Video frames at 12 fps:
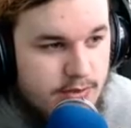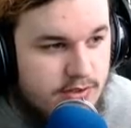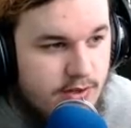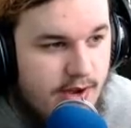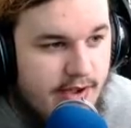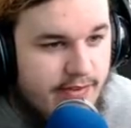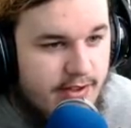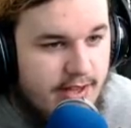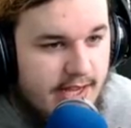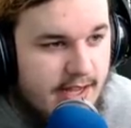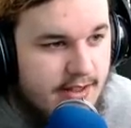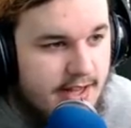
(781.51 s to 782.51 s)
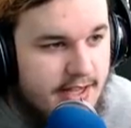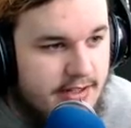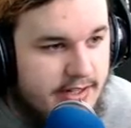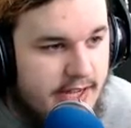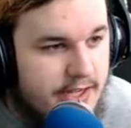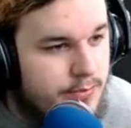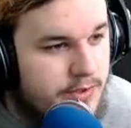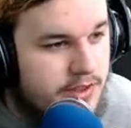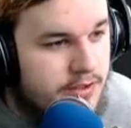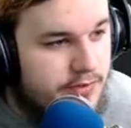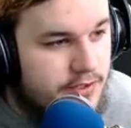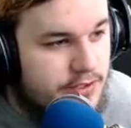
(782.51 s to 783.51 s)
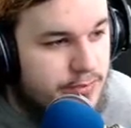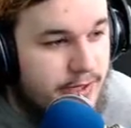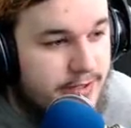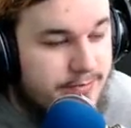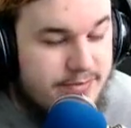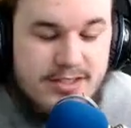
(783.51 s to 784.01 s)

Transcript: So I felt like I let you down with the first part.